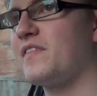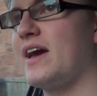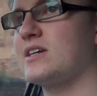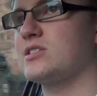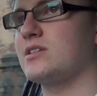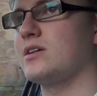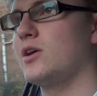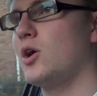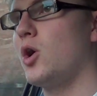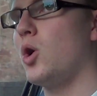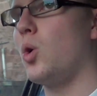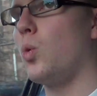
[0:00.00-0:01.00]
Fiesta,
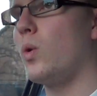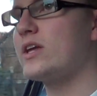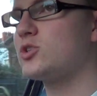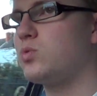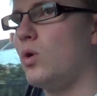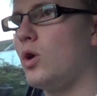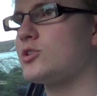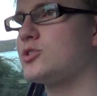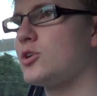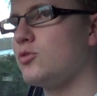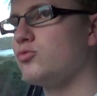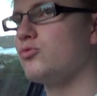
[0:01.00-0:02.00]
which
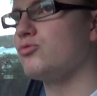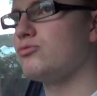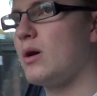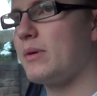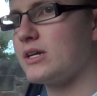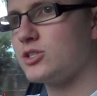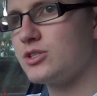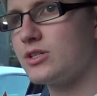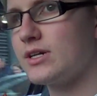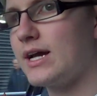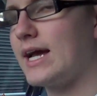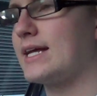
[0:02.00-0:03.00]
was rubbish,
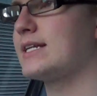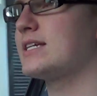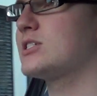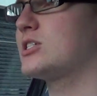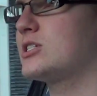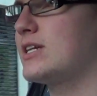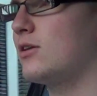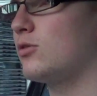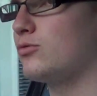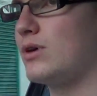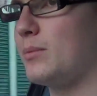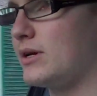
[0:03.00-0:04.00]
and it's
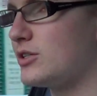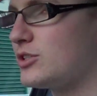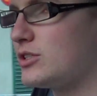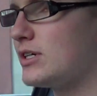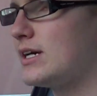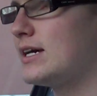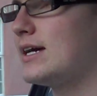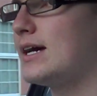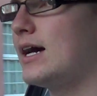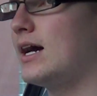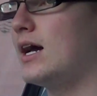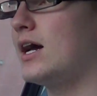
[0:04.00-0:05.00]
still rubbish.
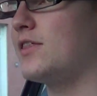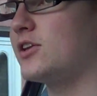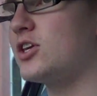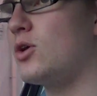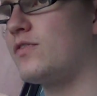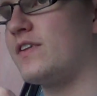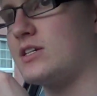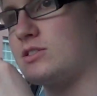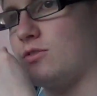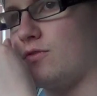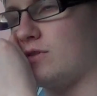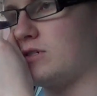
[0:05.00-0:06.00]
The Neo
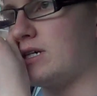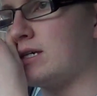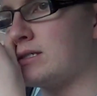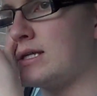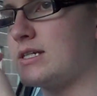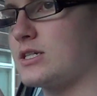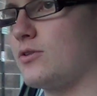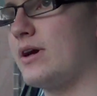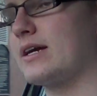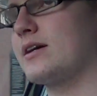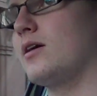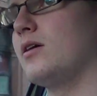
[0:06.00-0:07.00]
Fiesta obviously is, and that's a
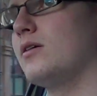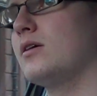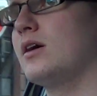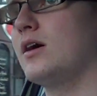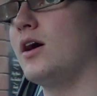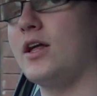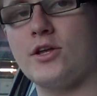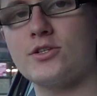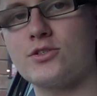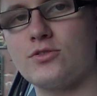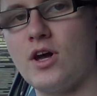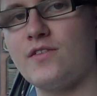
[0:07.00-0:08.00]
great car. I
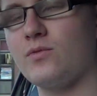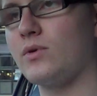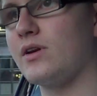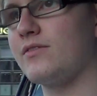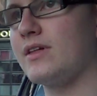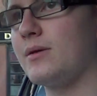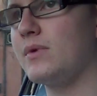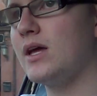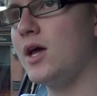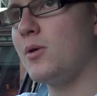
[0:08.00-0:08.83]
learned to drive one of them.